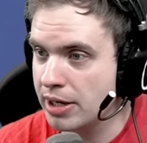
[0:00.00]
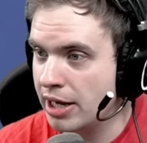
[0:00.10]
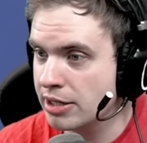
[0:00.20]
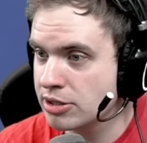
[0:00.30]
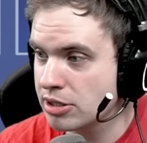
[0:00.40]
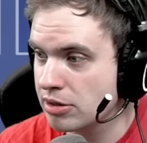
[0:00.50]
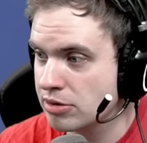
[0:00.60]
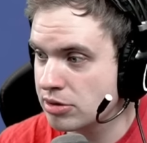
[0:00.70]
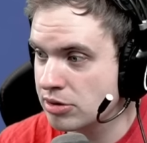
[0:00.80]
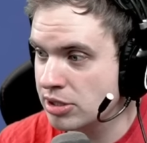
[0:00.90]
And
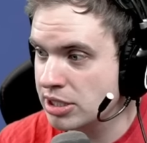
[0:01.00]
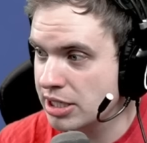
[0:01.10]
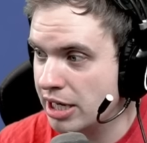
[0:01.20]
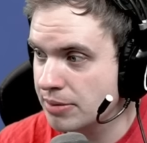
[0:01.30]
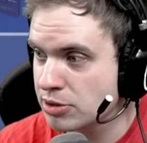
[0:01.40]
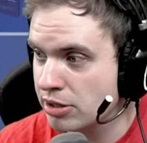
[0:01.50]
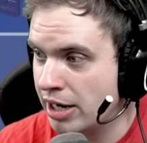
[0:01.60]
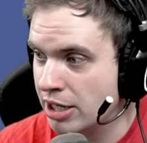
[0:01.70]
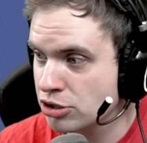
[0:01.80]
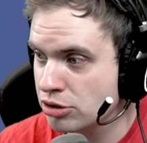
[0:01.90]
these items are
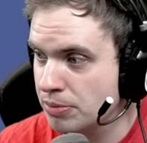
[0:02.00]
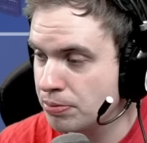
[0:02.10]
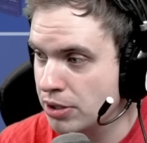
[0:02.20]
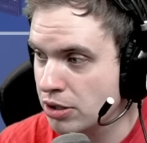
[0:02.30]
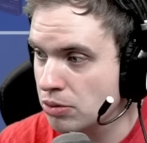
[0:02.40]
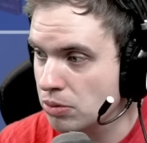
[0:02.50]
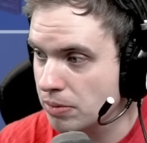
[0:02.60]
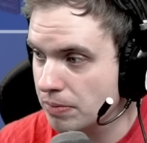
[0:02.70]
actually pretty cool.